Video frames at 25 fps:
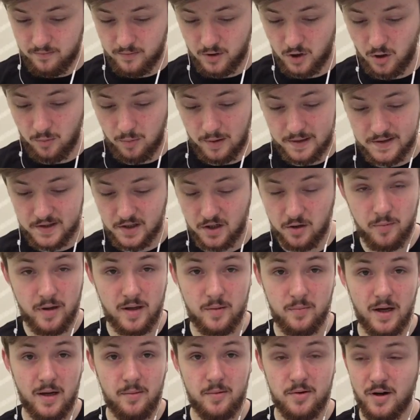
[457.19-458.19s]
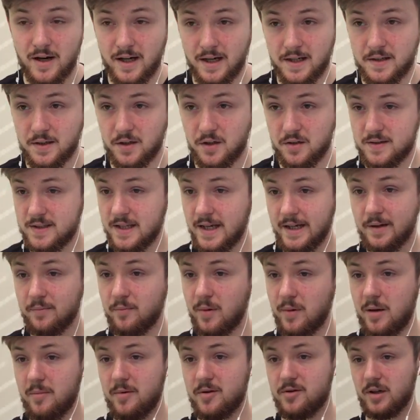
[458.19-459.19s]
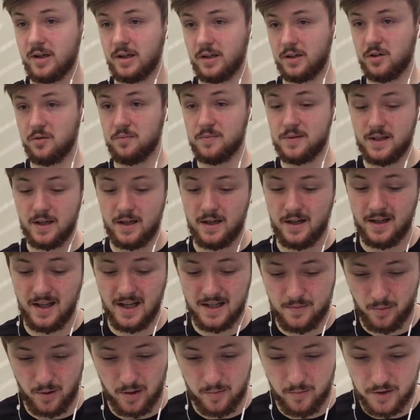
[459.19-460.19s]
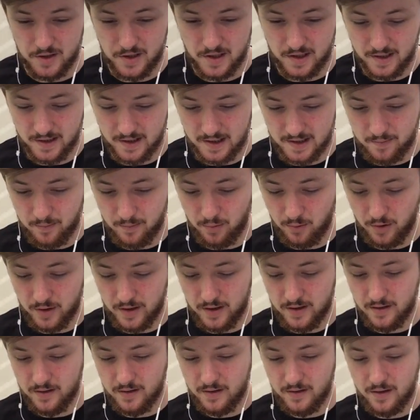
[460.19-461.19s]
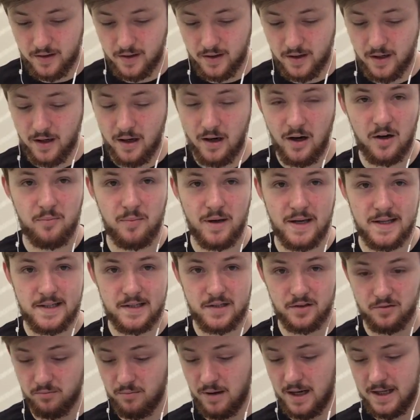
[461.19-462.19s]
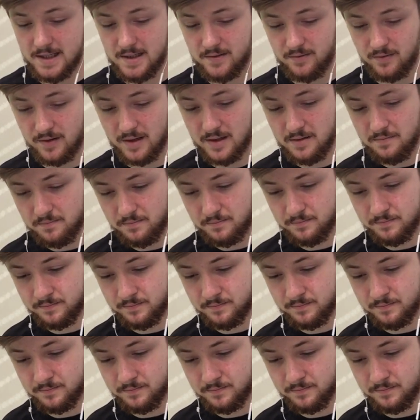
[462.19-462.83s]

Goblins come in, Baby Dragon, second Baby Dragon comes in, and that's pretty much it at this point. I messed up massively.